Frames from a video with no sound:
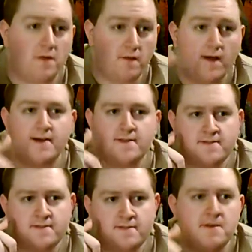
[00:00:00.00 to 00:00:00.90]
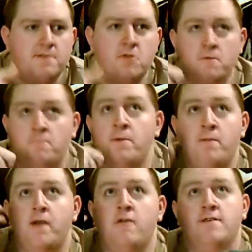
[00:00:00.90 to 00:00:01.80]
Deluxe, it would have
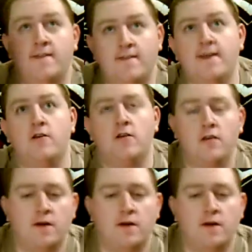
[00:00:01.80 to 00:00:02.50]
been better as a leader.